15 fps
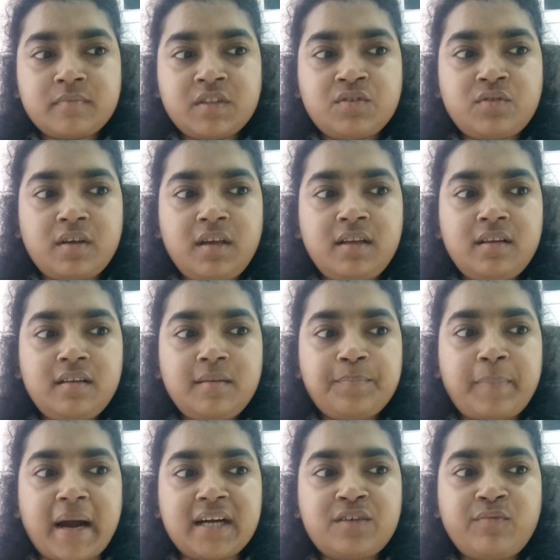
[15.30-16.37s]
So in
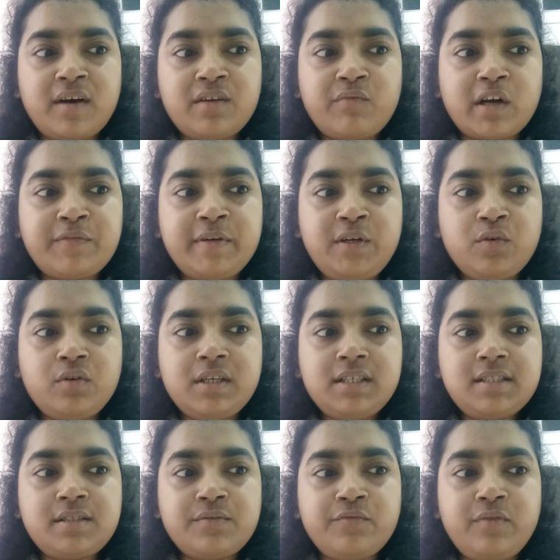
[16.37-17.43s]
part 1 what we do
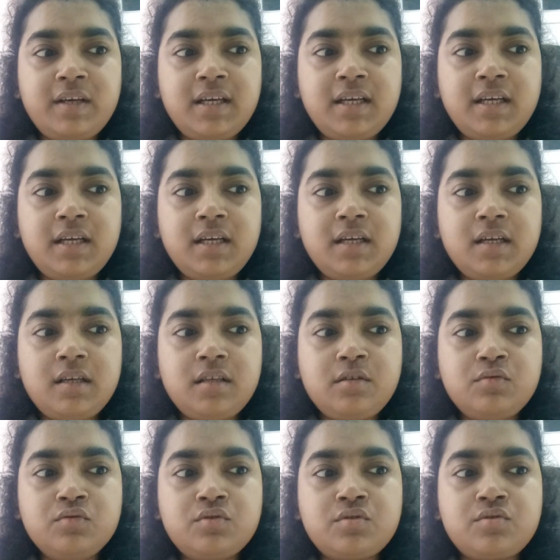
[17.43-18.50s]
is we
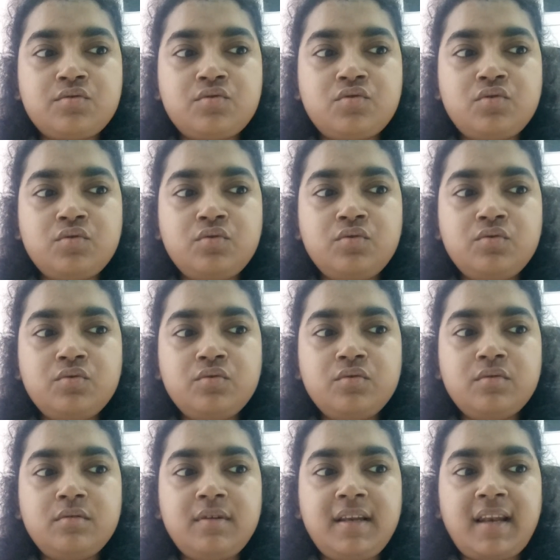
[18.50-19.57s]
use two
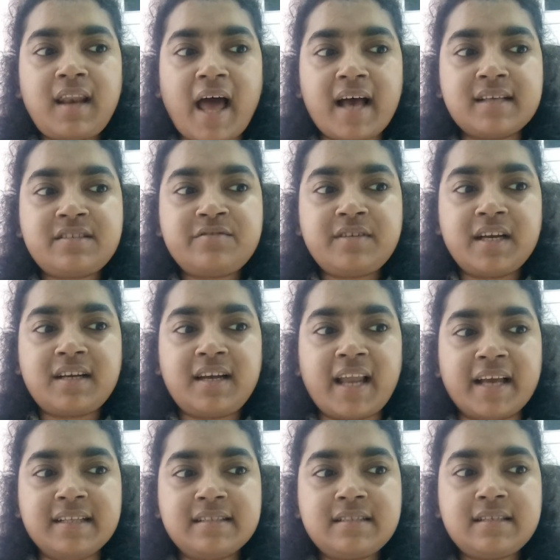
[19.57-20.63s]
straight
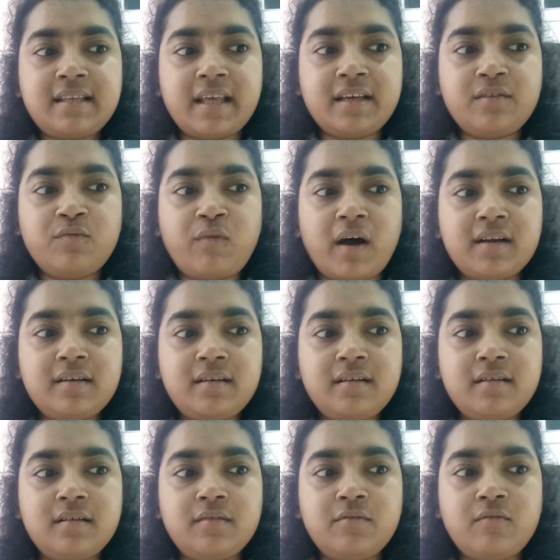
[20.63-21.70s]
lines, like one
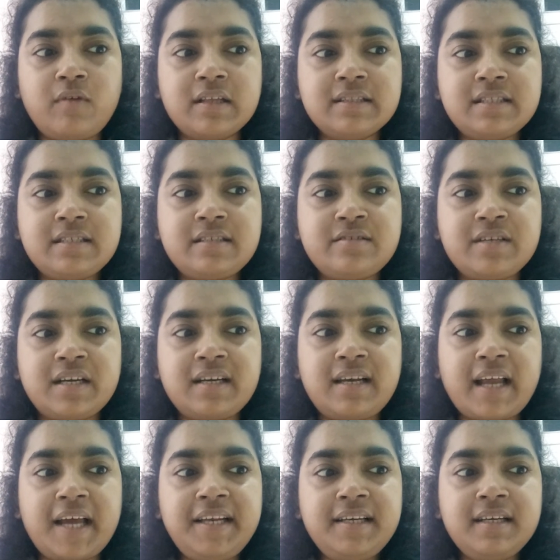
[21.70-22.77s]
straight
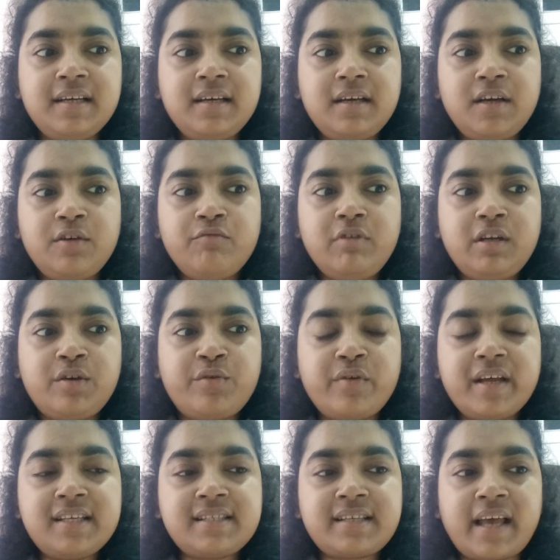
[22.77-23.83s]
line we
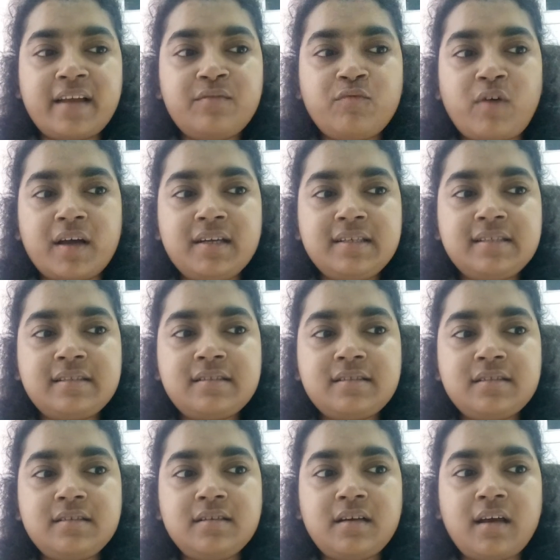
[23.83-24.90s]
trace and one is
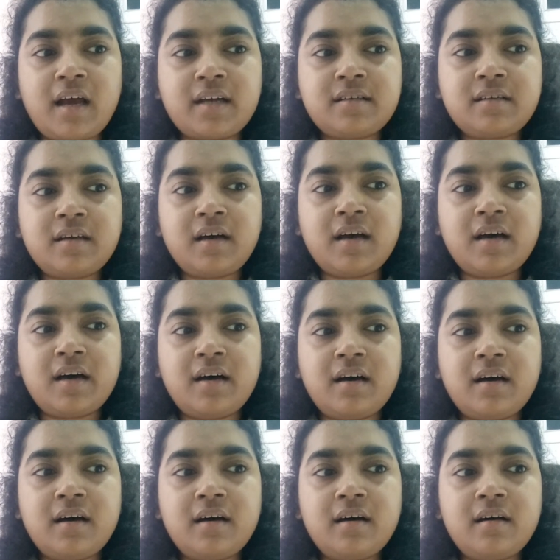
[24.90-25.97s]
at
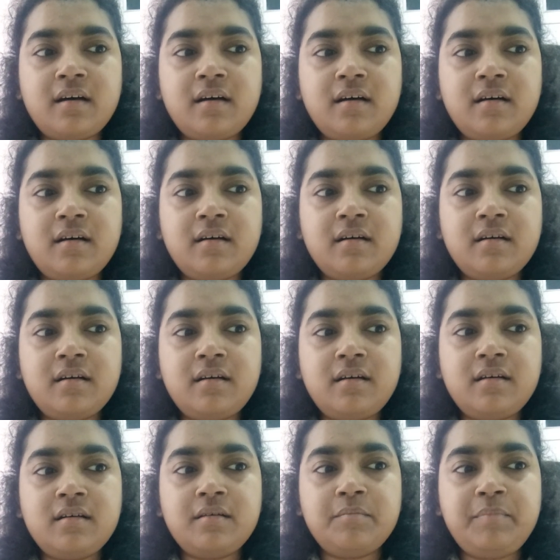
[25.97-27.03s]
a
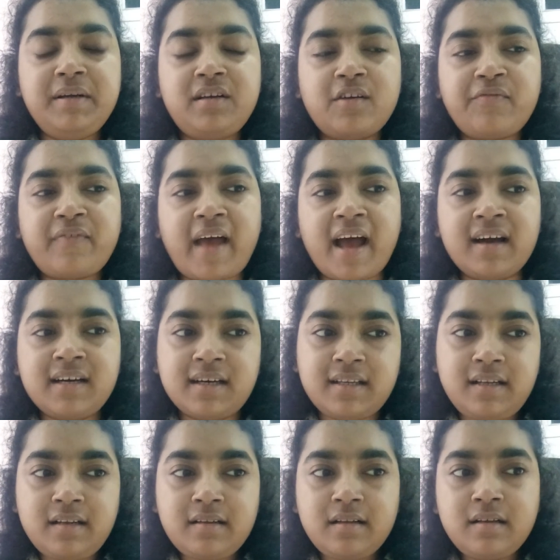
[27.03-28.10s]
bit of
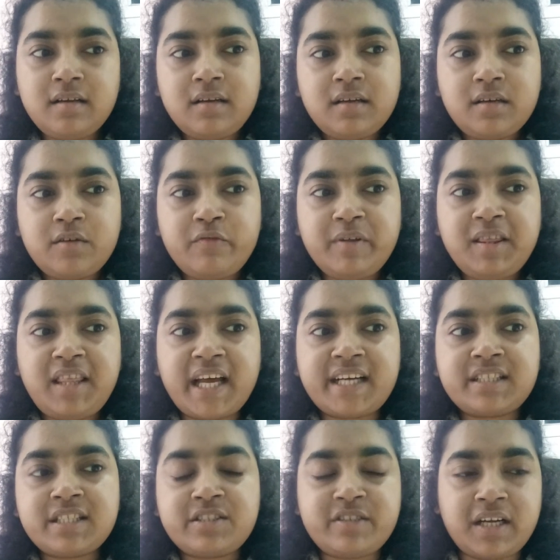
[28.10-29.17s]
angle with
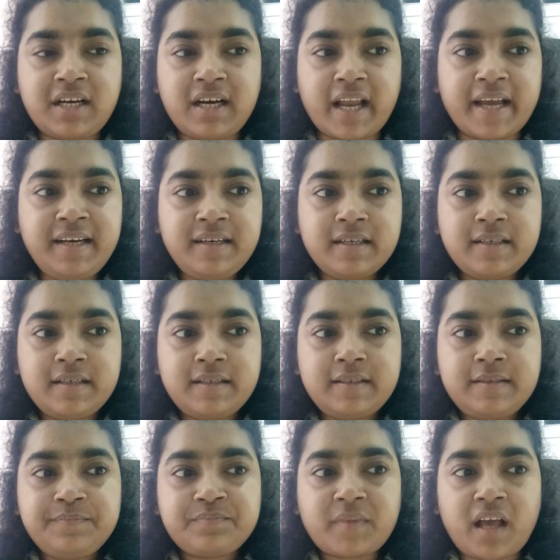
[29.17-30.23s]
that straight line,
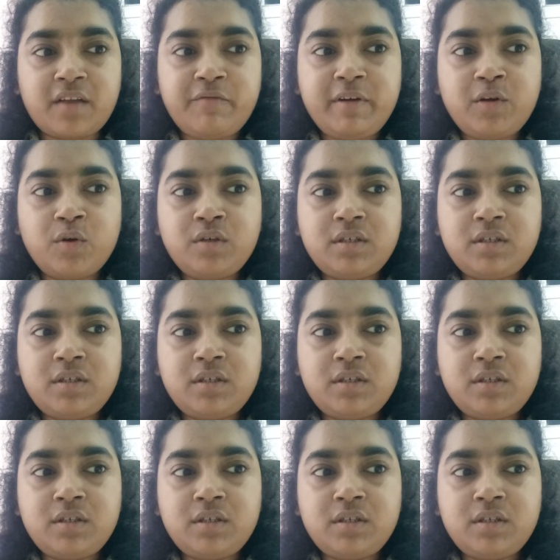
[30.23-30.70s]
and we